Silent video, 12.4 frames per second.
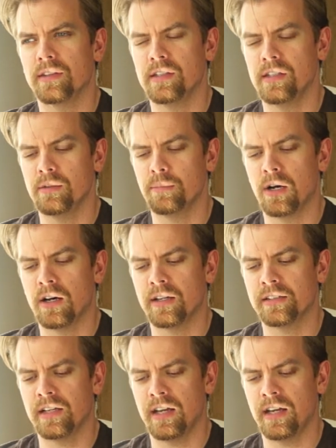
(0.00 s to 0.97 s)
the
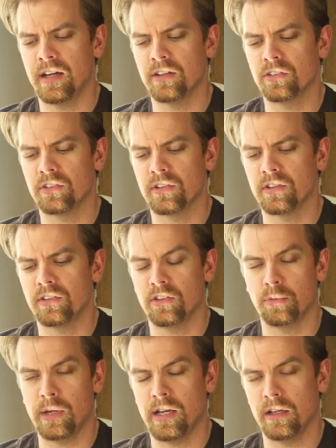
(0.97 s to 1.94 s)
podcast,
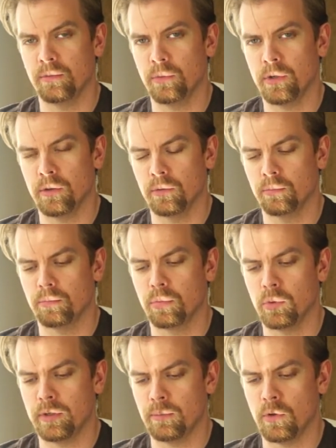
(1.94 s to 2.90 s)
since we were
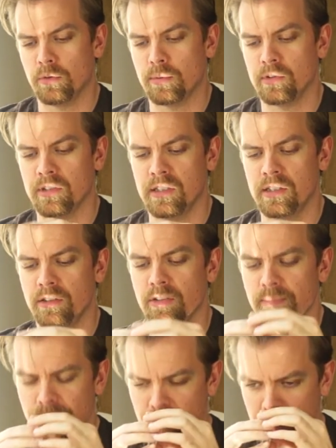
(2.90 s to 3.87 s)
brewing multiples of these,
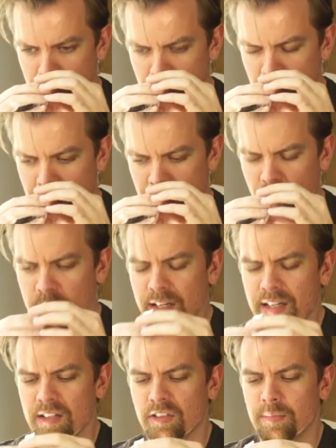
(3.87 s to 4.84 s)
they all
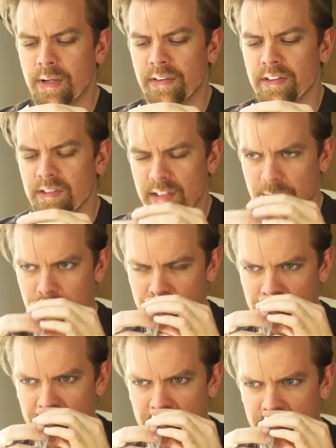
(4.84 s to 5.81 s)
kind of smelled the same.
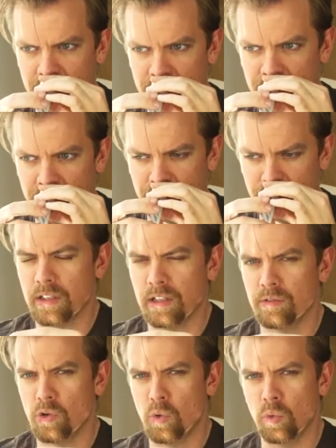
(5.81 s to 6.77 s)
They've got this like
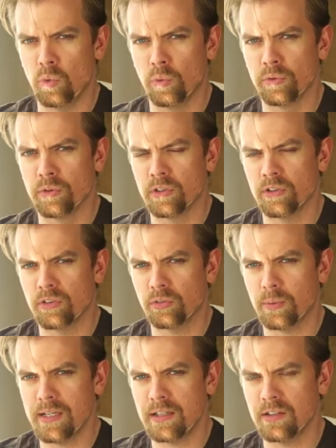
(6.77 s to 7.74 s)
kind of old
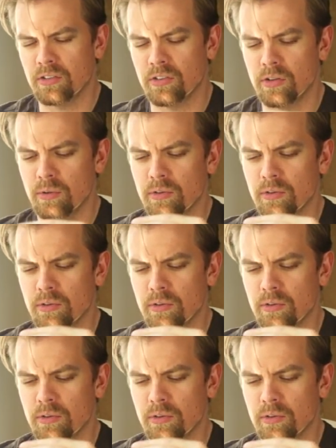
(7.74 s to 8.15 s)
sweetness